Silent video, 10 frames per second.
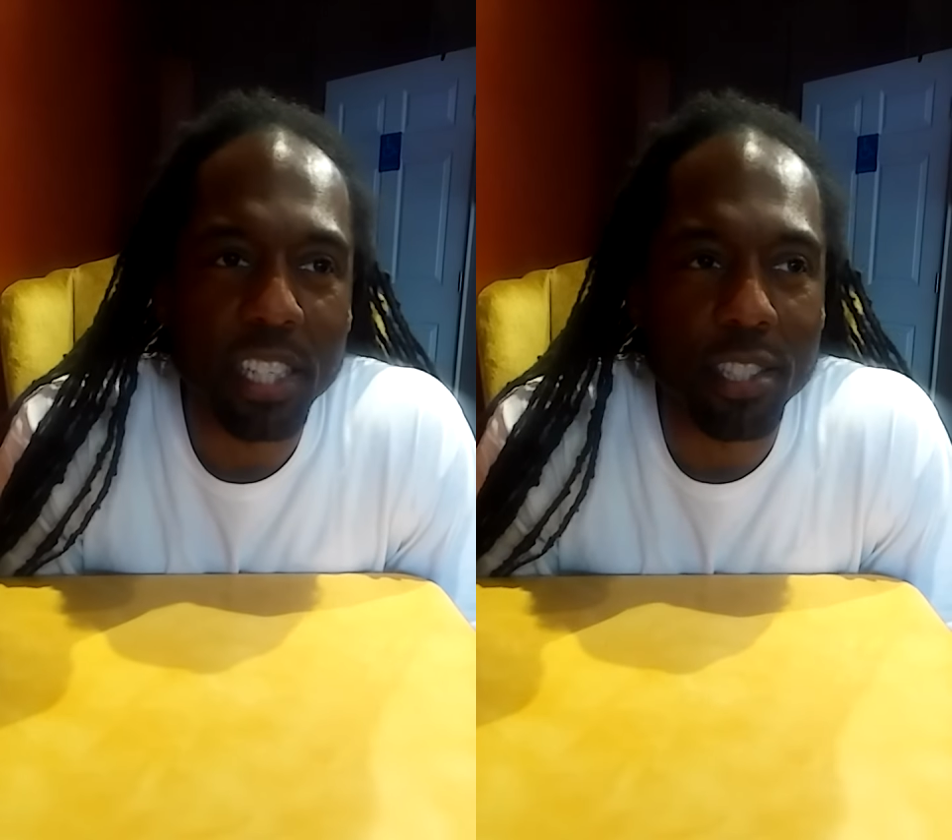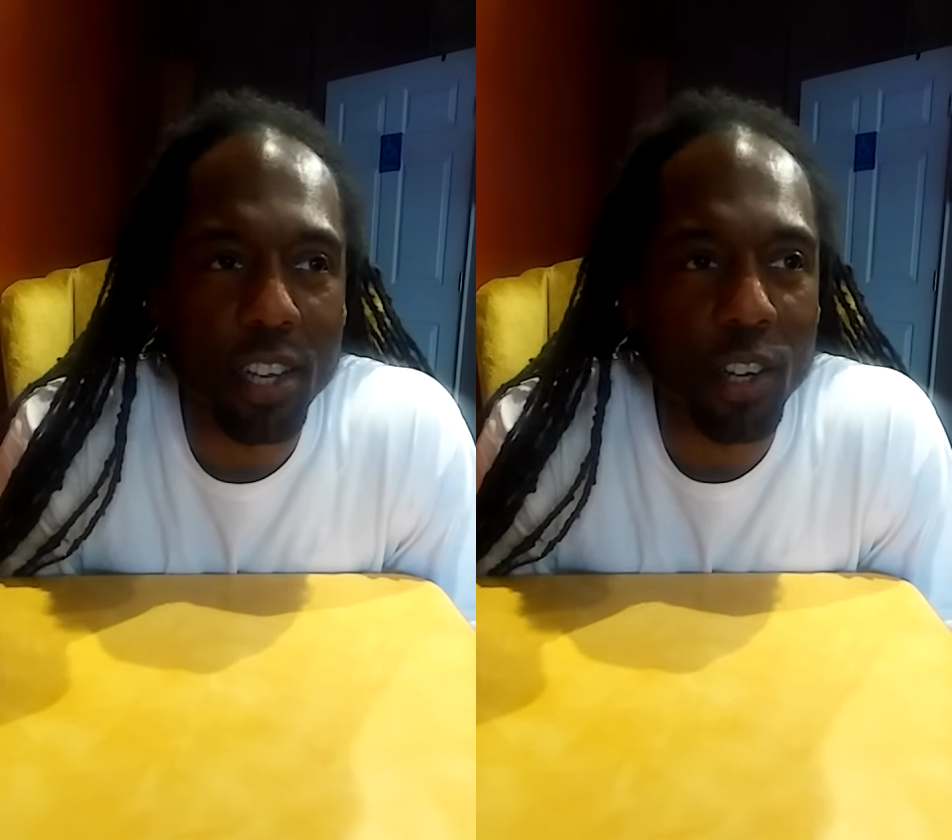
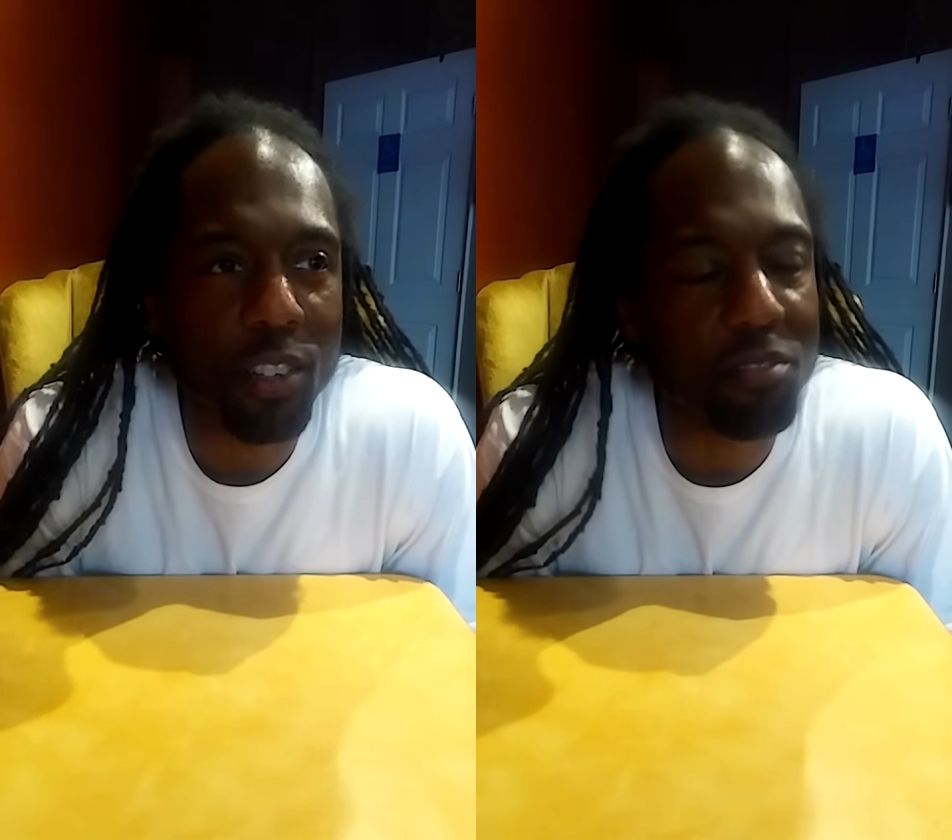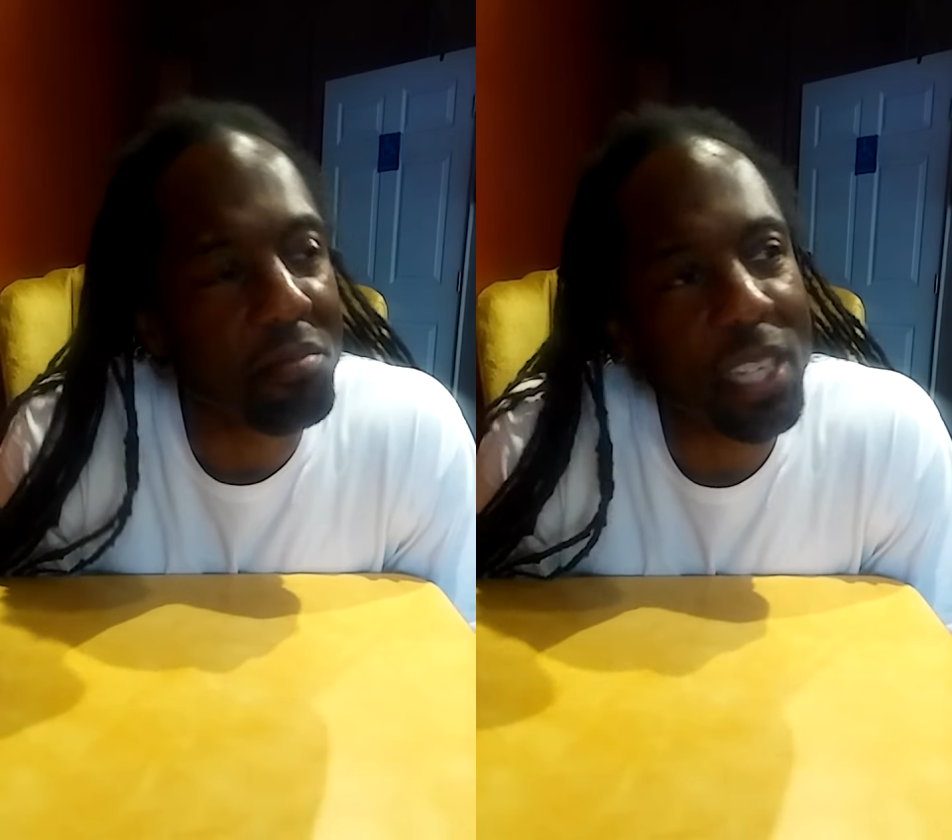
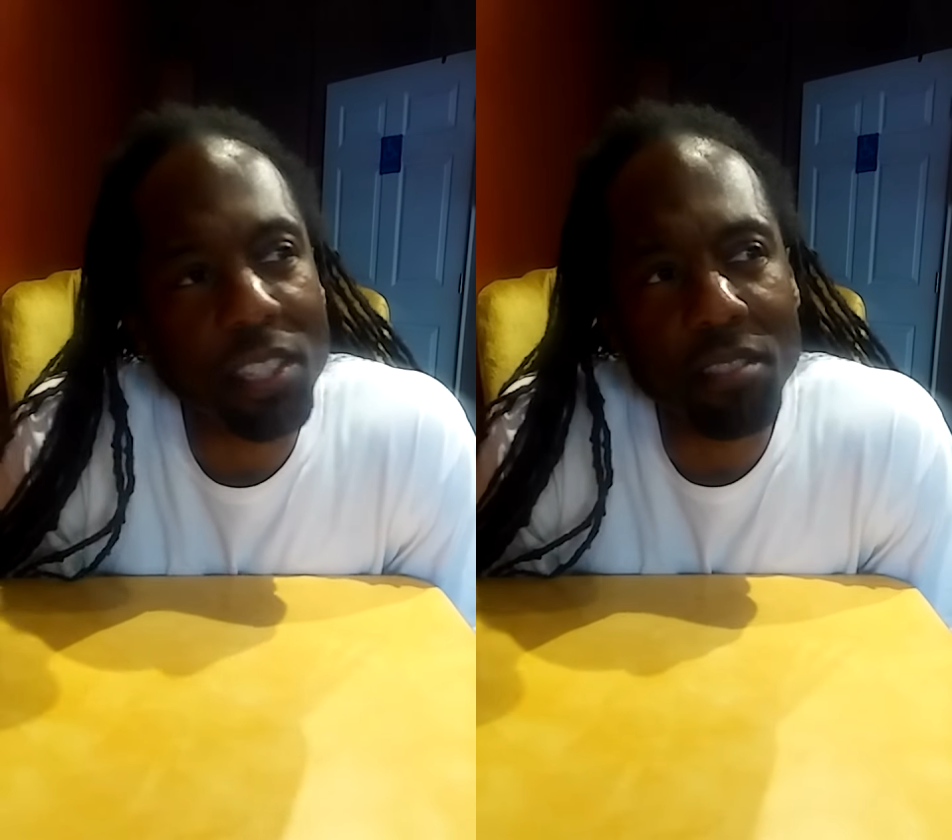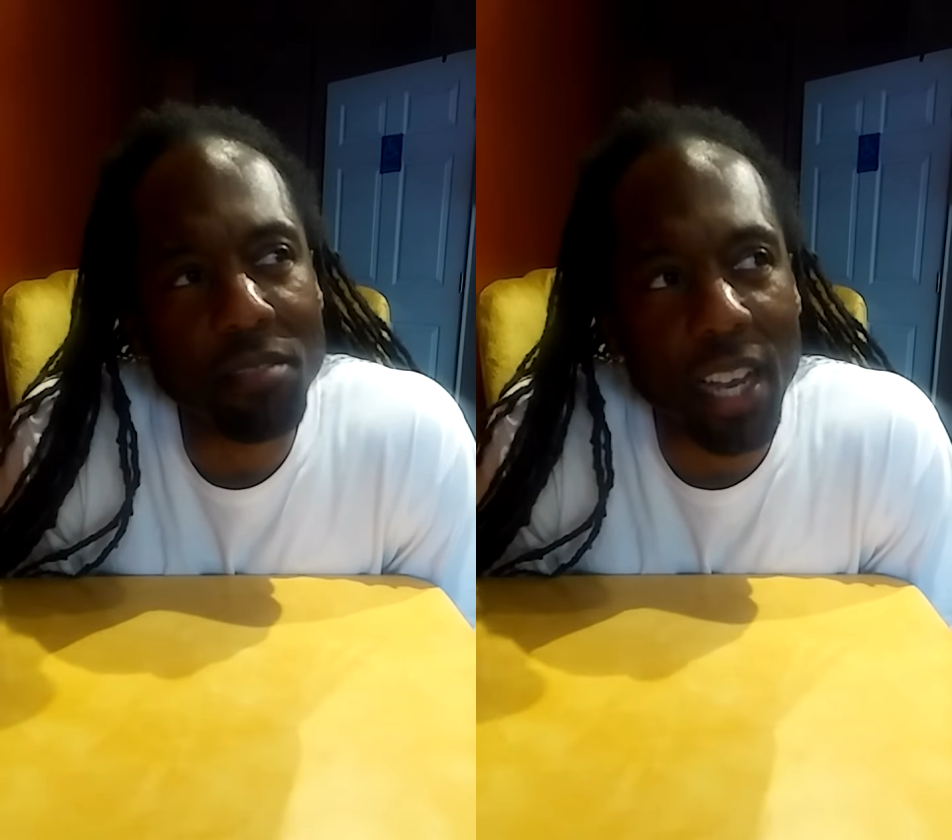
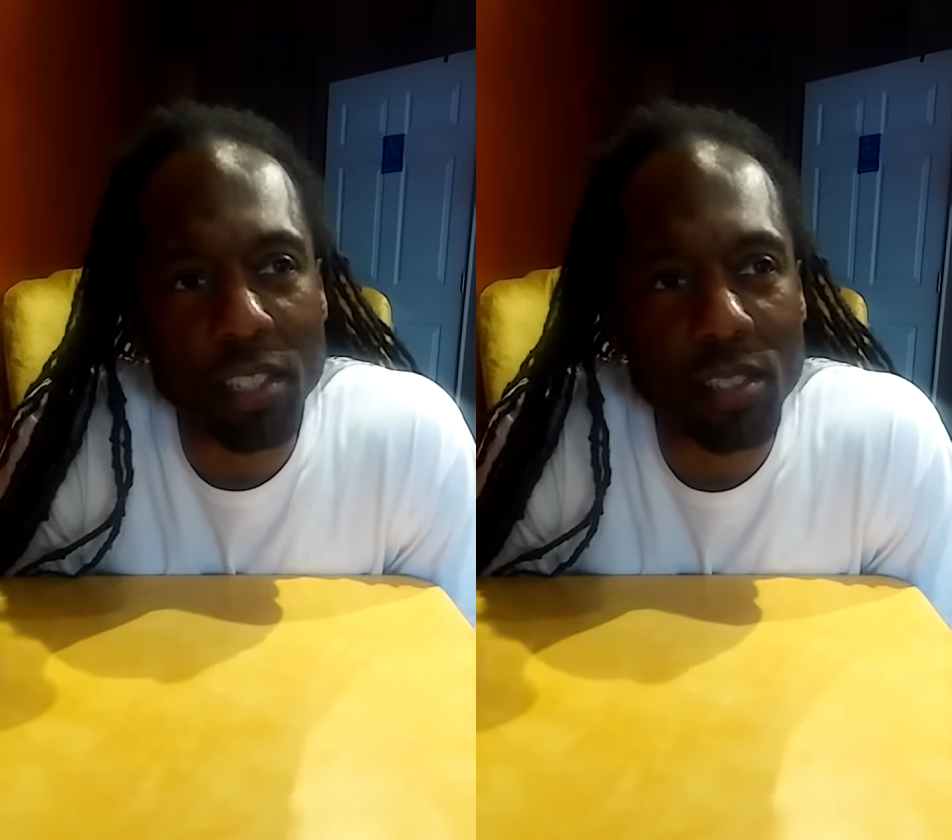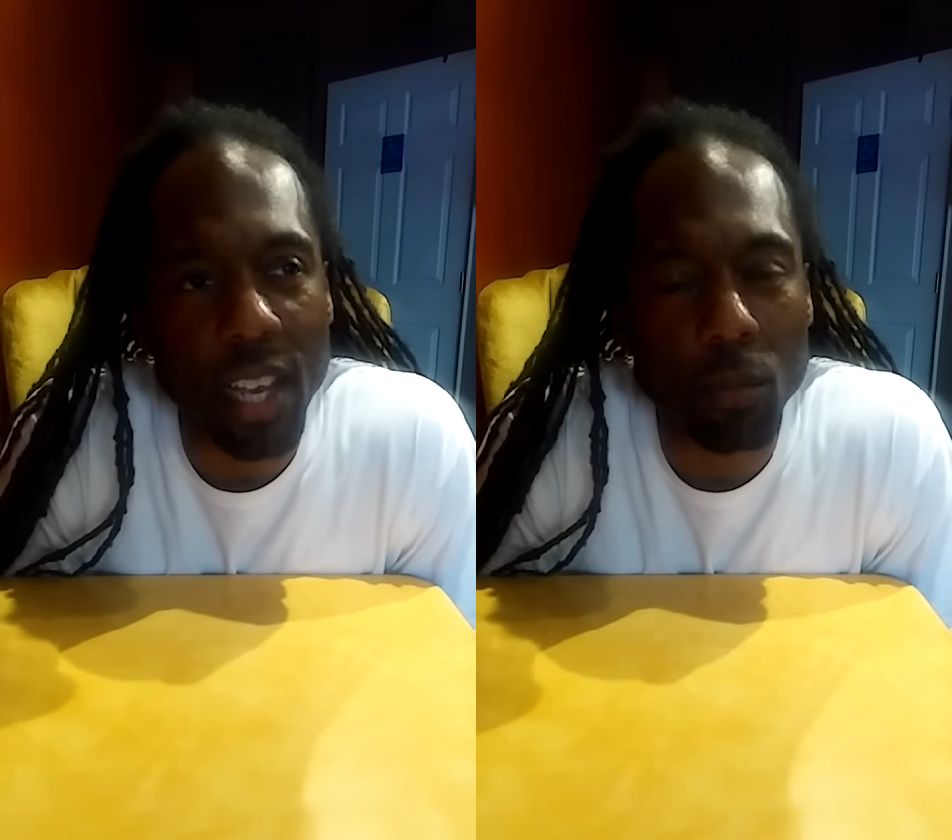and
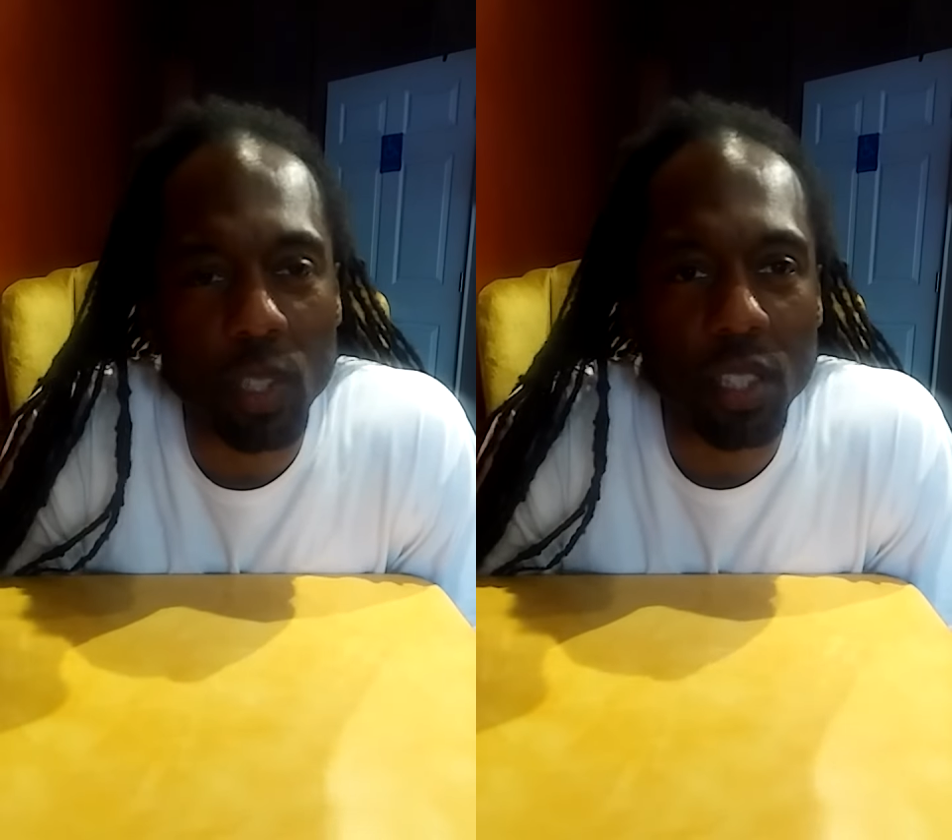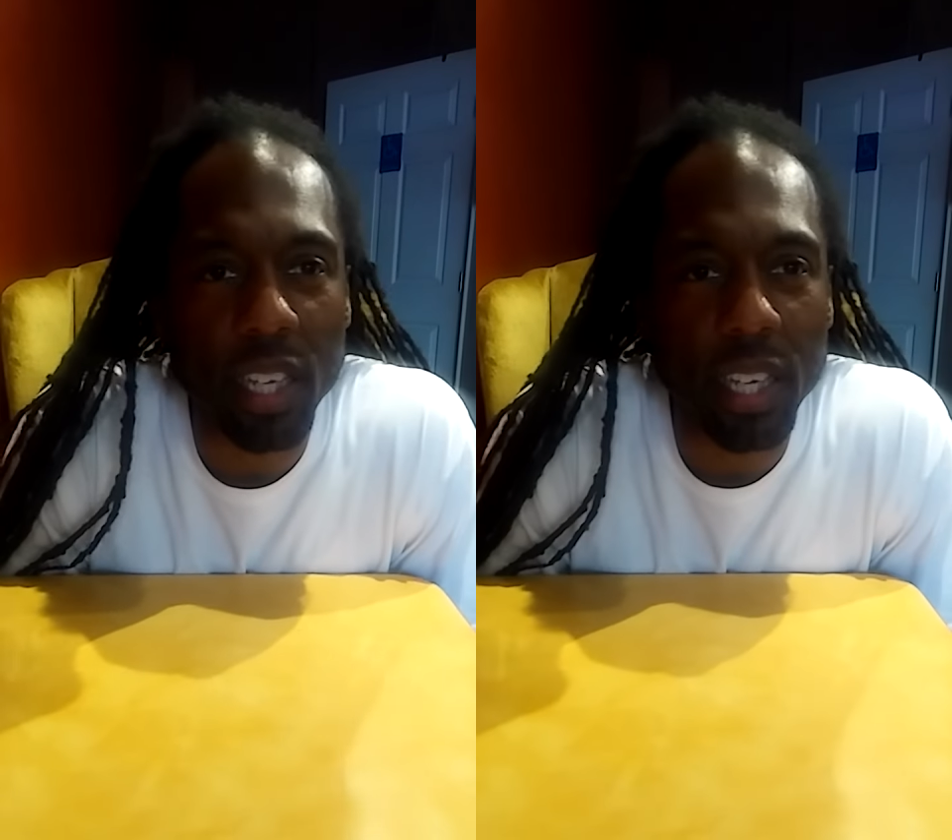I just got up
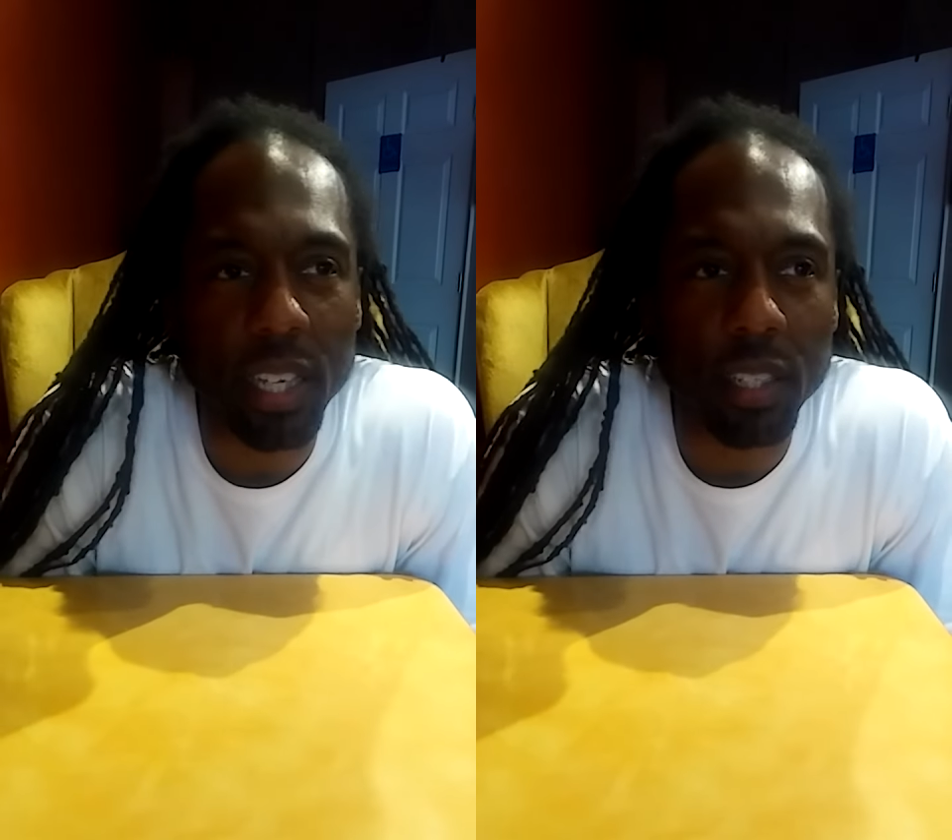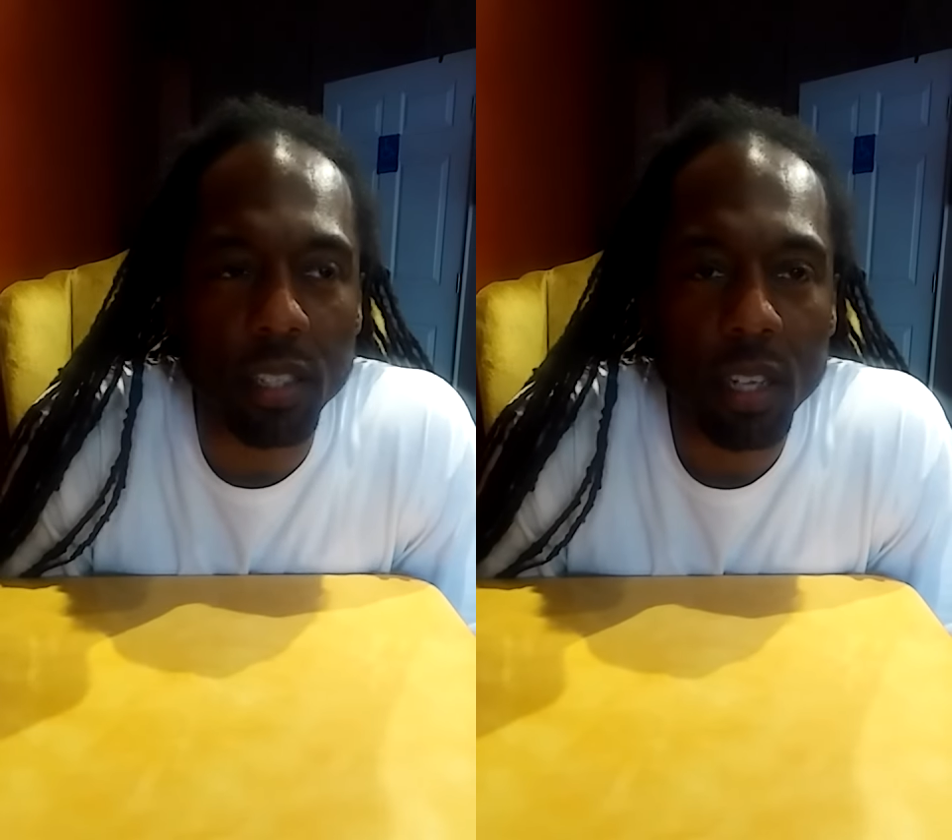one
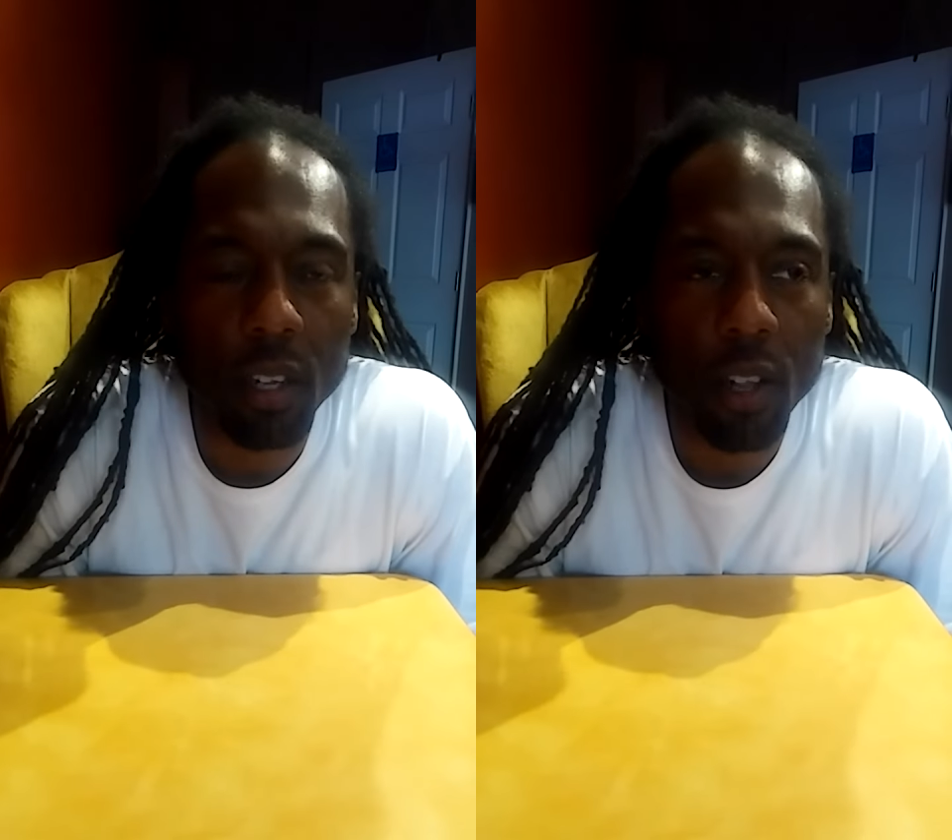day and